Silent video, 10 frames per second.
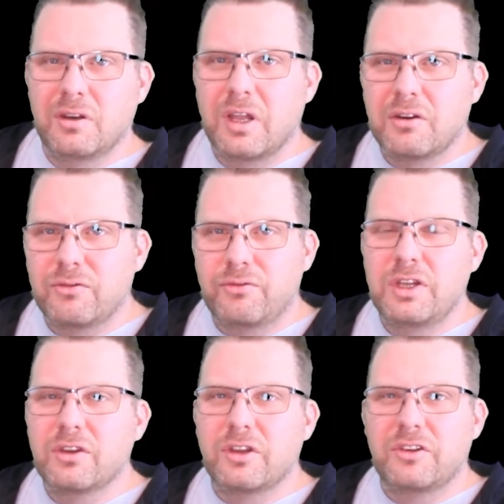it
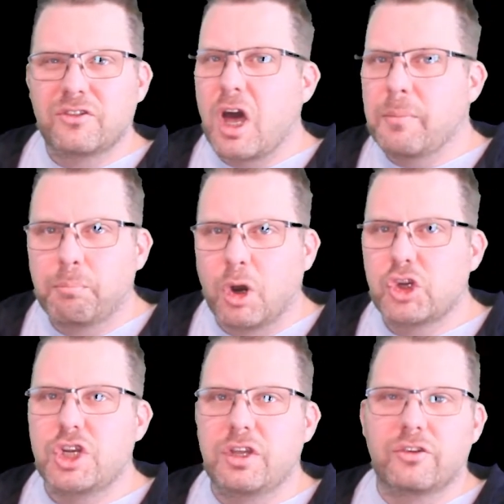feels, it's not
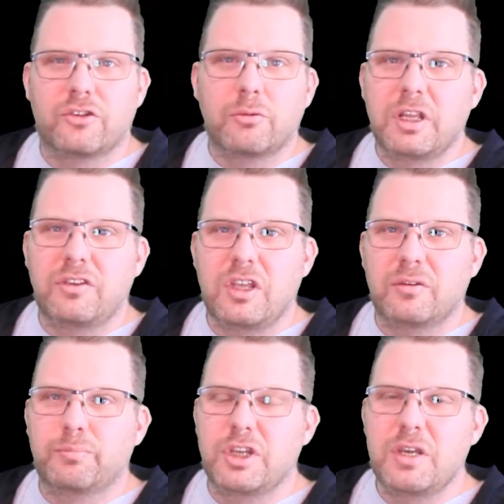mushy. So many
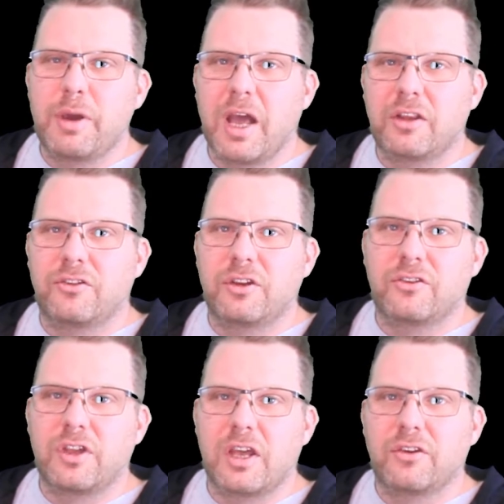D-pads
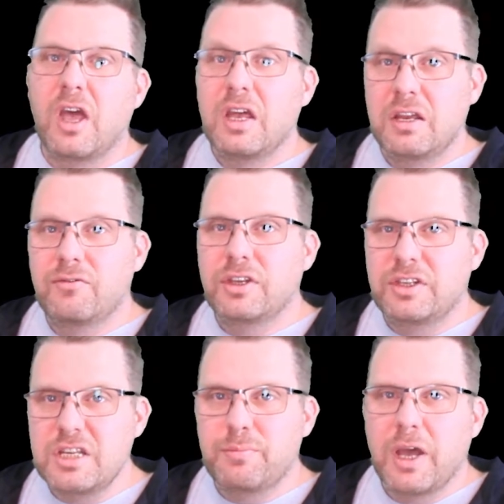these days, even the
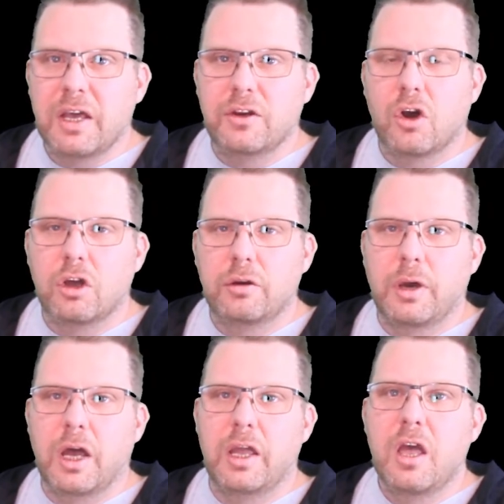D-pad on
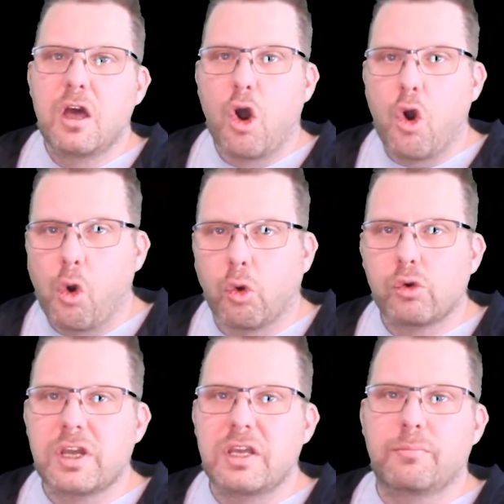my
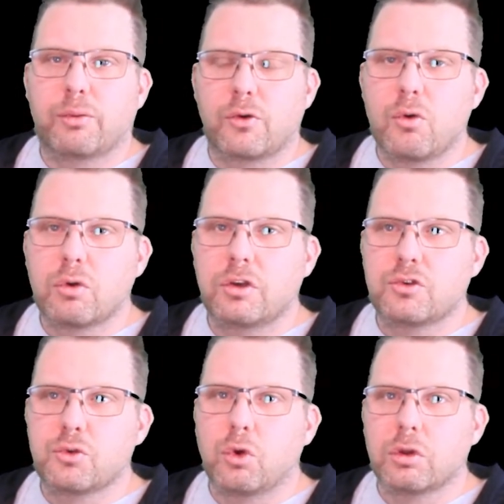Hori Pro
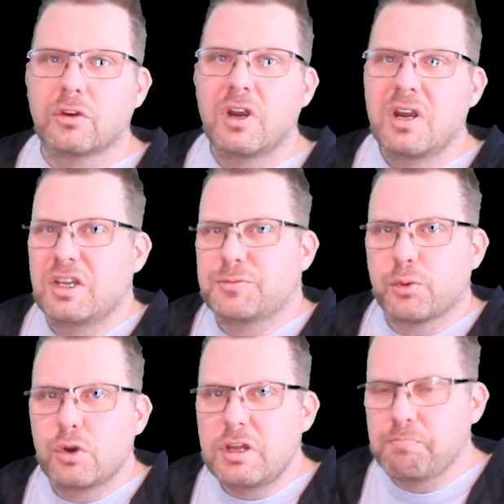controller is
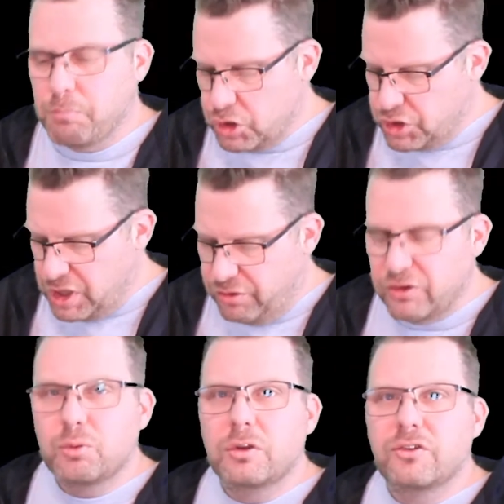pretty mushy.
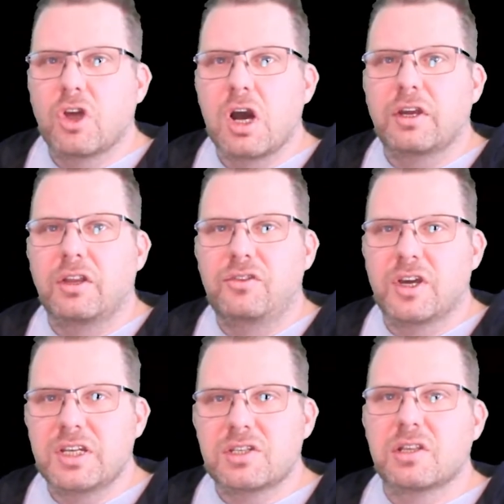This one's got a
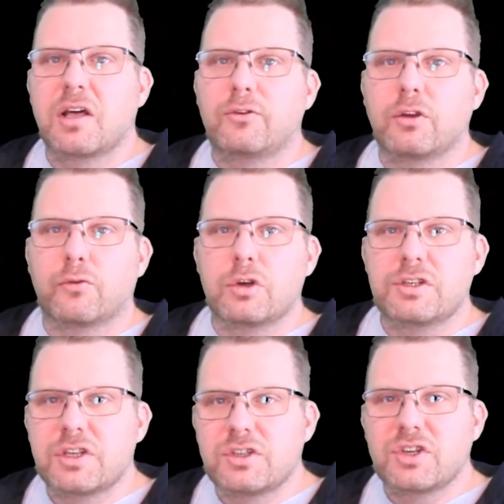nice level of
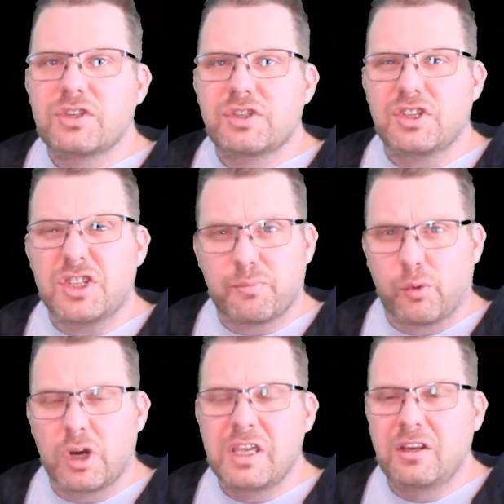resistance and
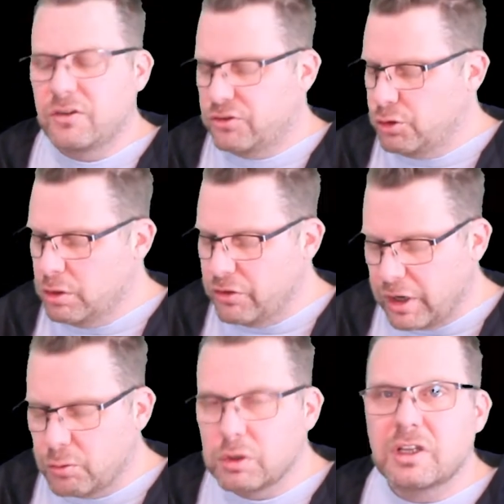springiness to it that
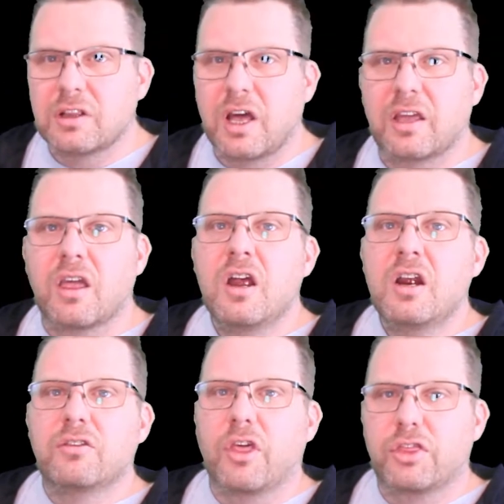I really like.
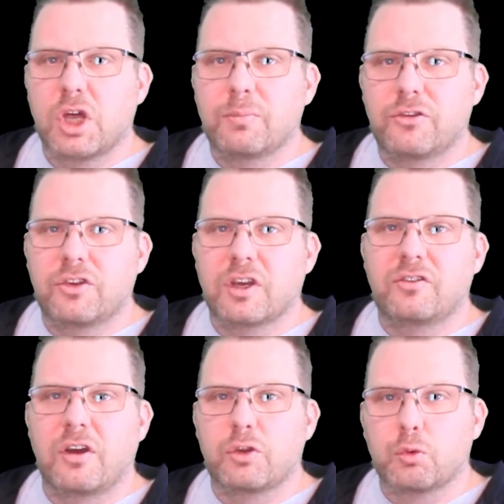The
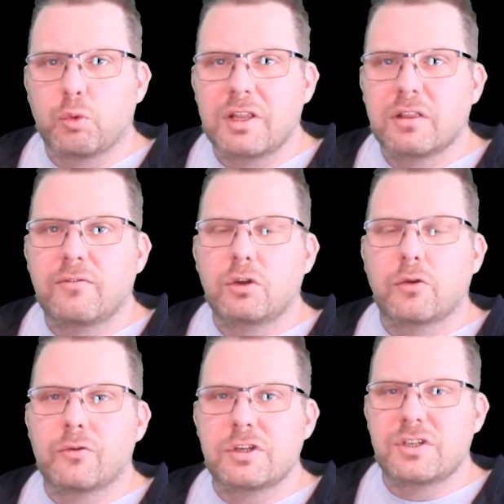thumbsticks have the right level
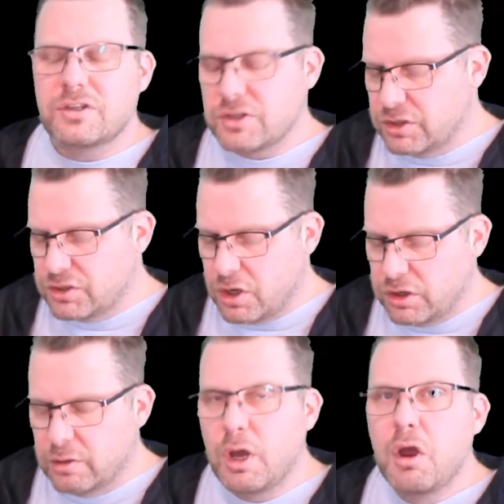of resistance on
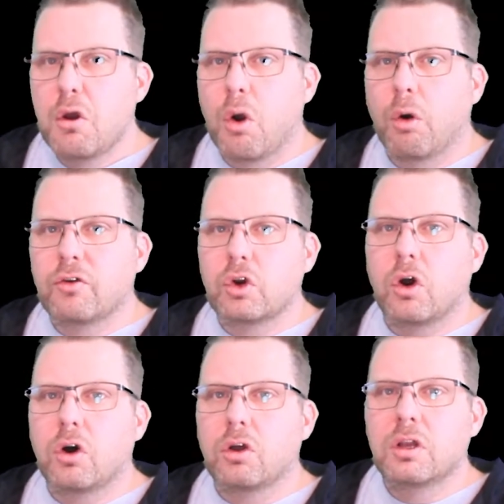them.
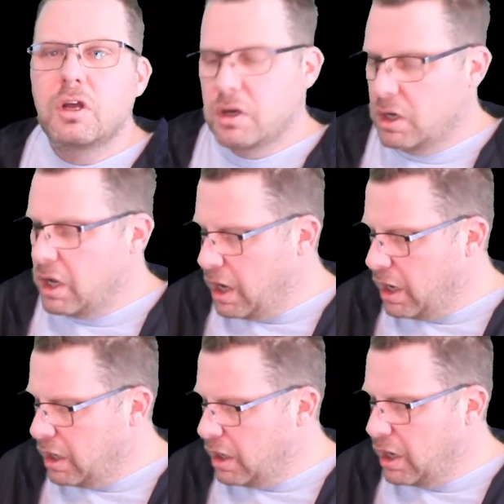Overall,
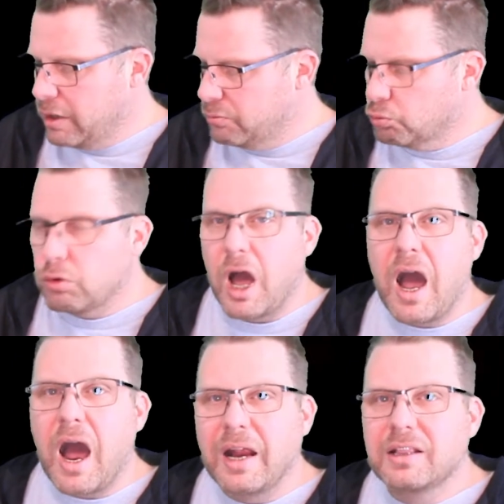I
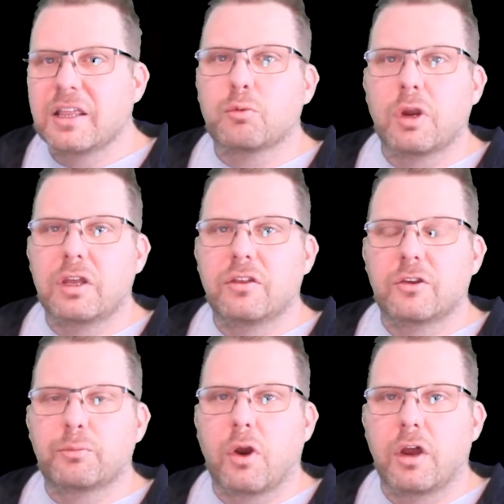highly rate
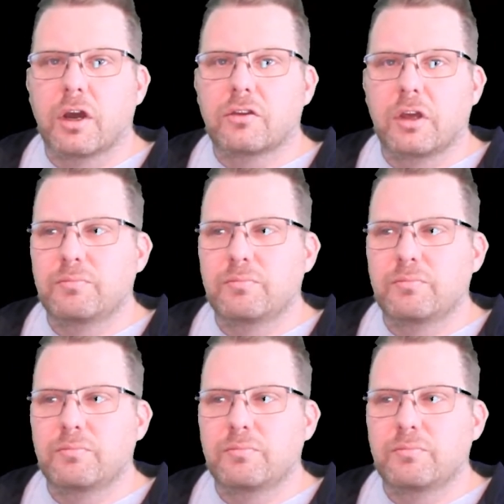this product.